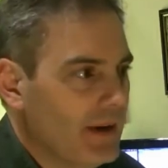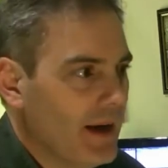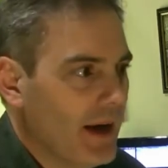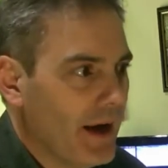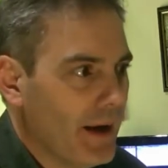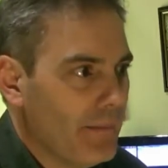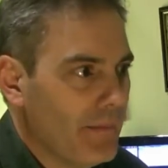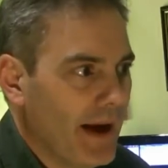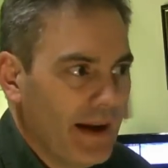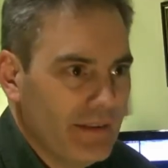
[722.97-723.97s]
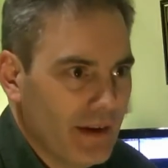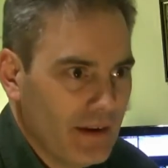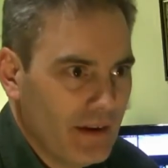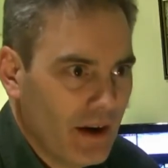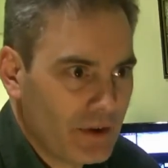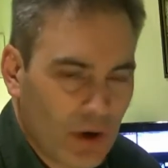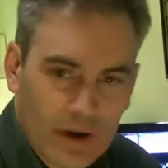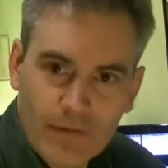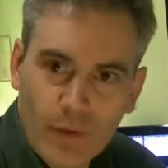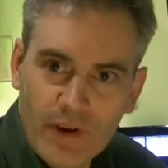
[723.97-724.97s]
And I try and
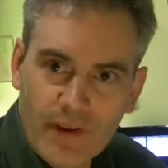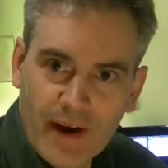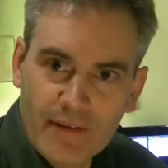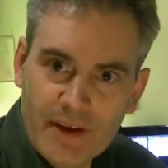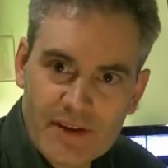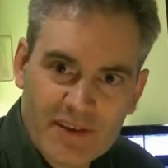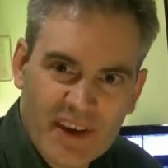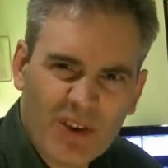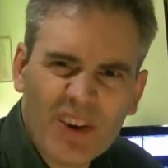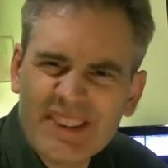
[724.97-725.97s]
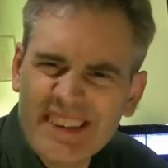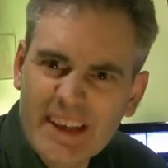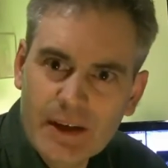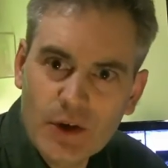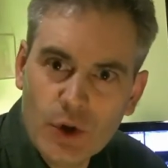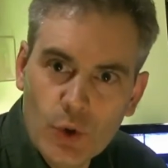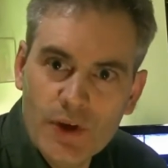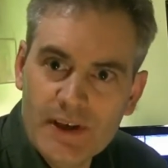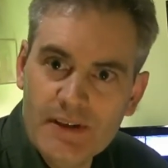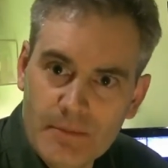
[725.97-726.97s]
avoid that. There aren't any
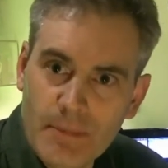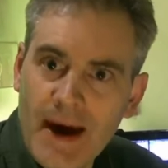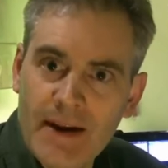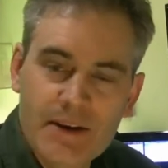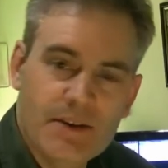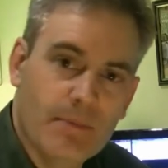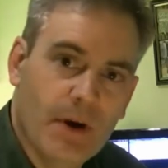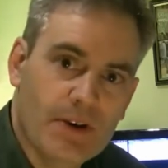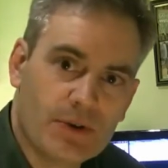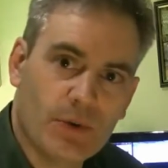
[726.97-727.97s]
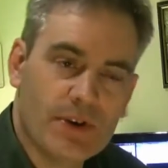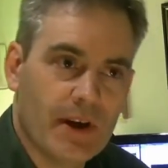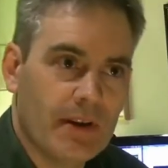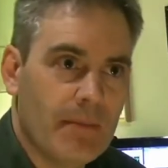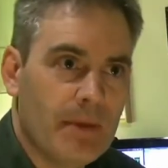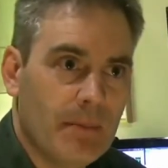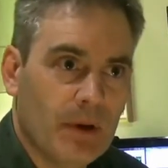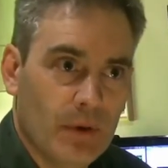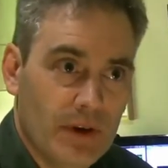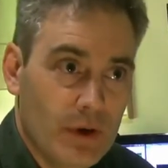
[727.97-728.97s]
goodies and baddies in my stories. They're people
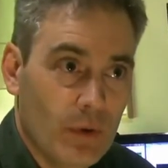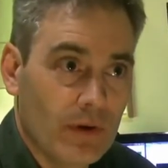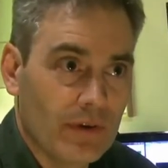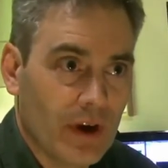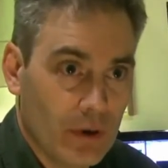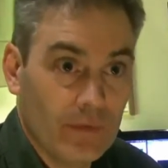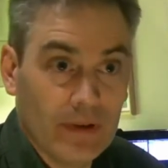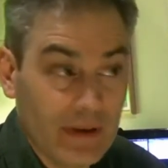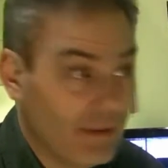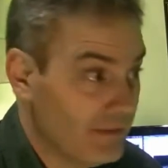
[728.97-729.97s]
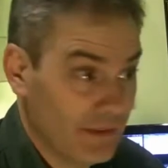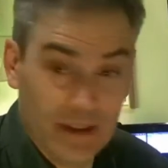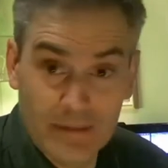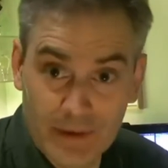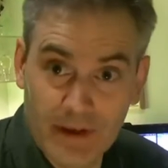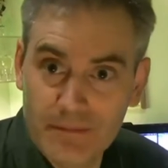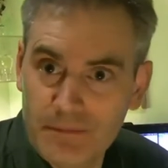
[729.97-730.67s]
who are nuanced. Hopefully, you know.